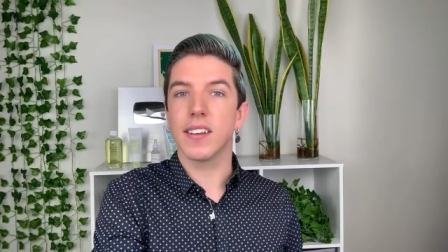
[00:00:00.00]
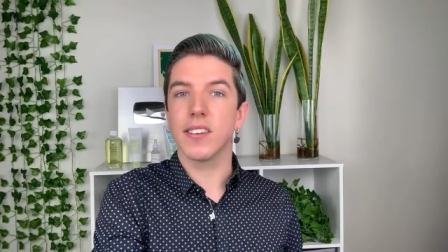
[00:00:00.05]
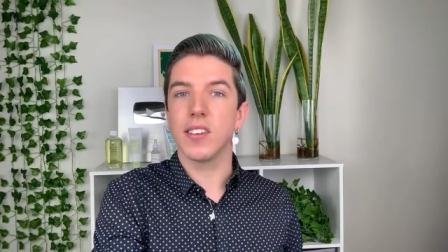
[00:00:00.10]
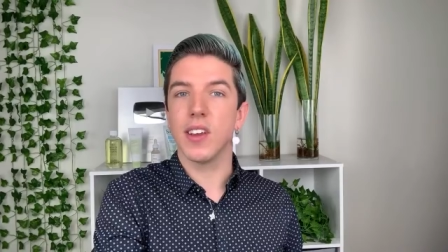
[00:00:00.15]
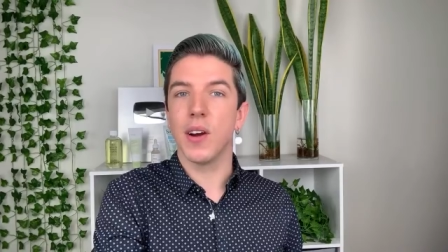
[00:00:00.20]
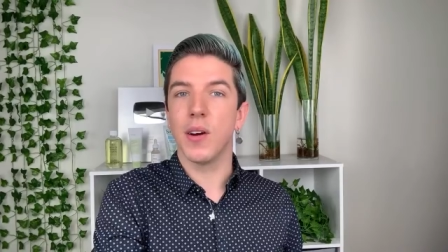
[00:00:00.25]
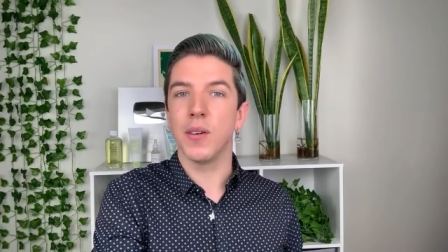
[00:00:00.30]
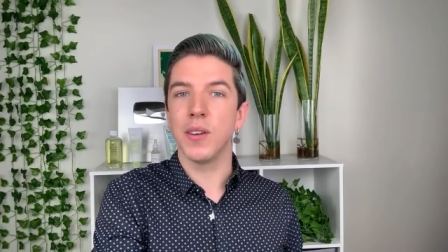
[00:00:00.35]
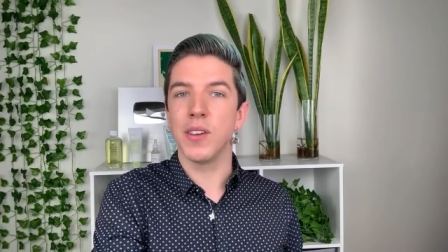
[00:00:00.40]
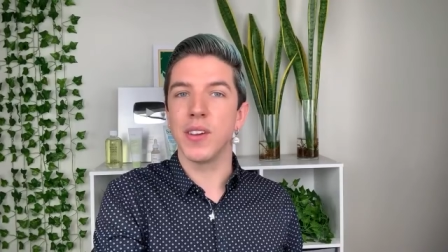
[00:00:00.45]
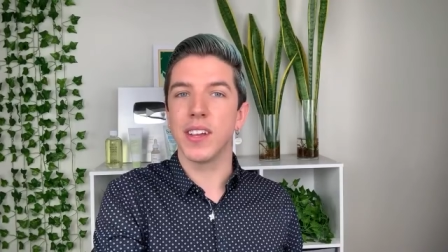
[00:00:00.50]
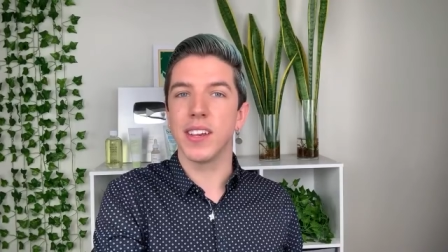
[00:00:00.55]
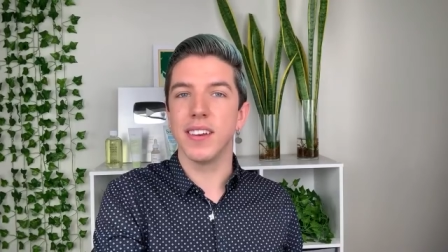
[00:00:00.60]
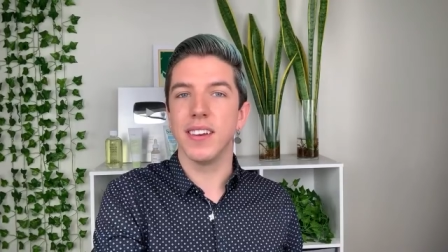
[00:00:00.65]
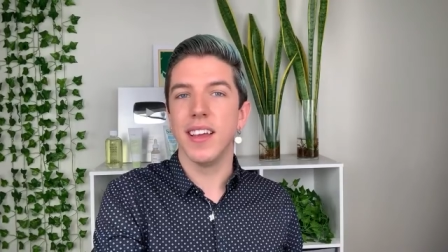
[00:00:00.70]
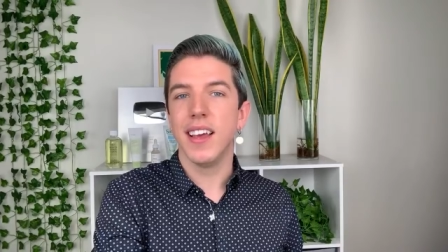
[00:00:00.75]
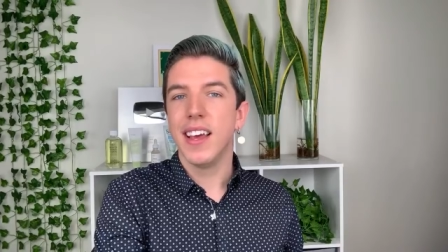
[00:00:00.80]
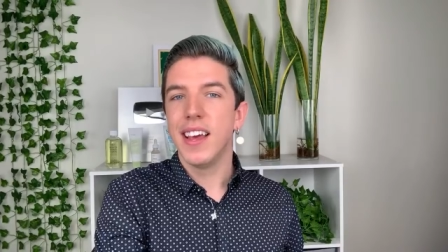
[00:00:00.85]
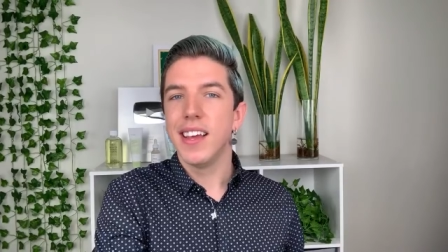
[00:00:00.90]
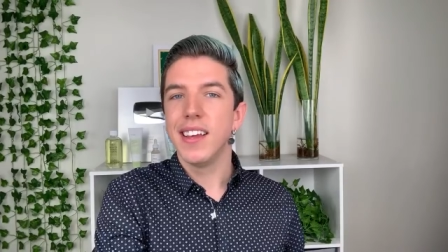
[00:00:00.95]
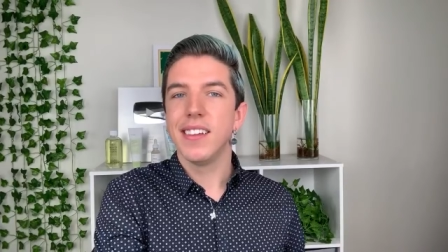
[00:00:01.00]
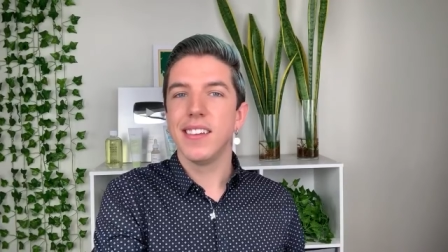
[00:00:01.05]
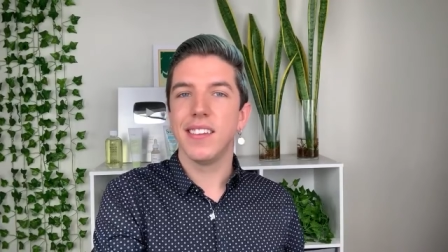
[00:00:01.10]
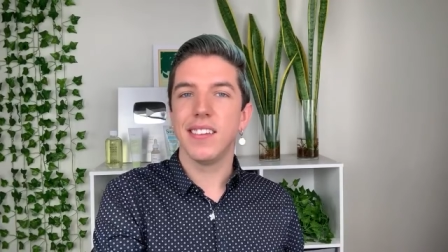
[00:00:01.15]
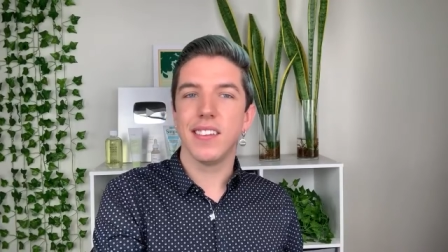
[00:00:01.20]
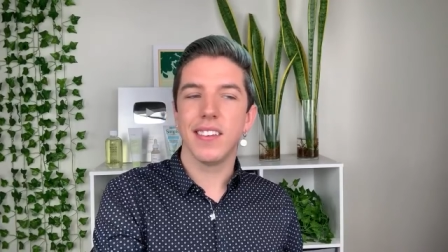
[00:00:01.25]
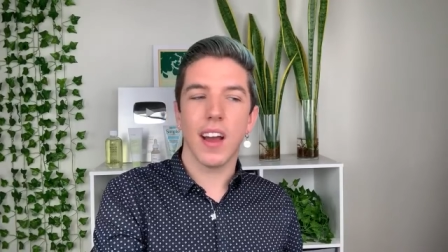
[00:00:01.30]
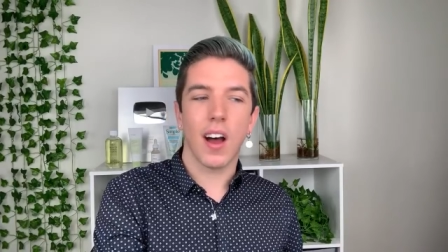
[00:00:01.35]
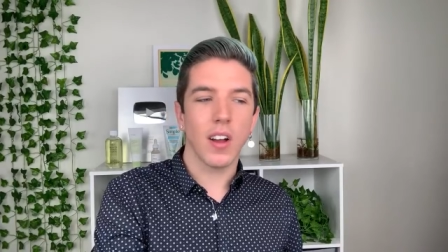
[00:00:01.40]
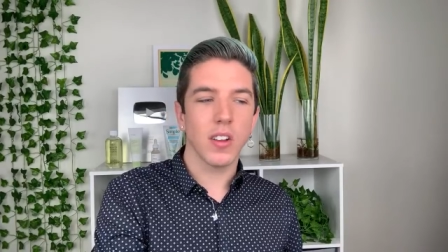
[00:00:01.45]
So you can
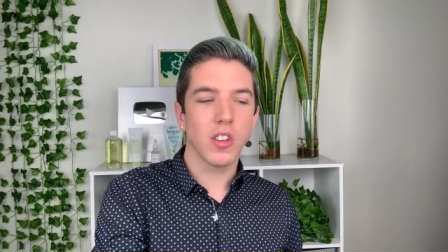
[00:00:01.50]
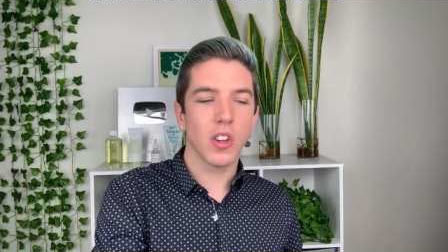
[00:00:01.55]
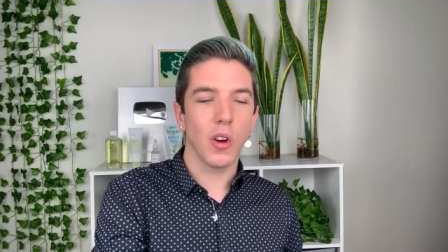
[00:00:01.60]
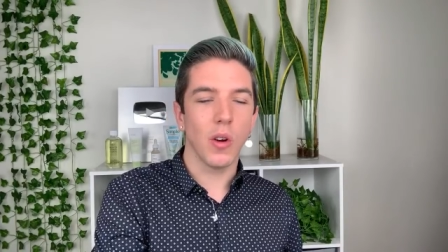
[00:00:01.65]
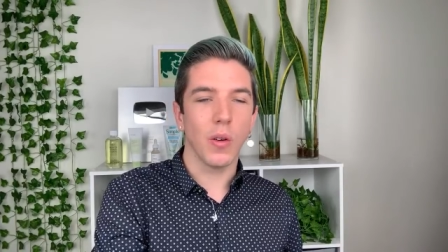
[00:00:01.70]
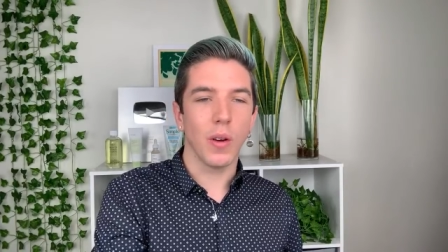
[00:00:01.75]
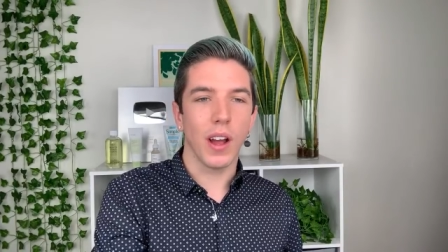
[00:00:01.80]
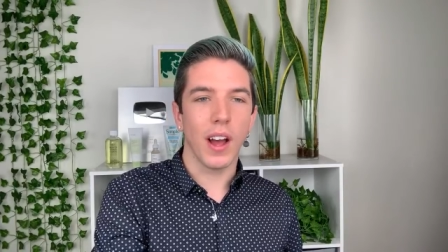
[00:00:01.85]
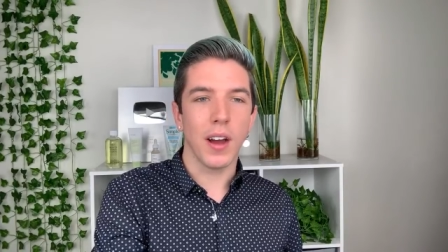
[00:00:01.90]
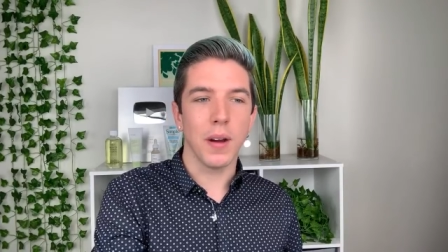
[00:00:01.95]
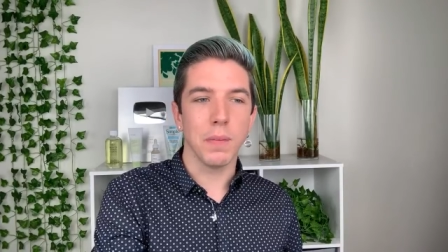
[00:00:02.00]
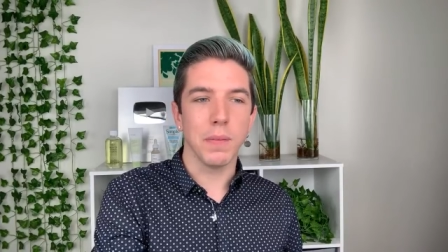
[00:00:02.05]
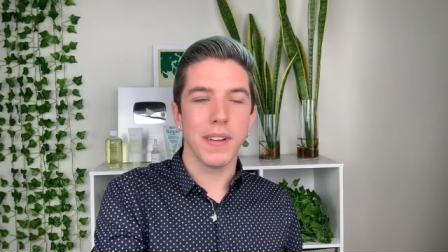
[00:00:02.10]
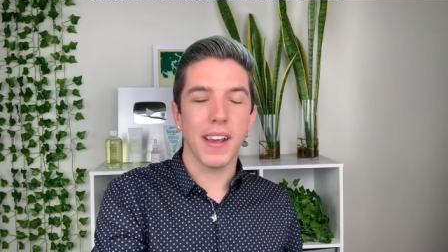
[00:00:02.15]
also um,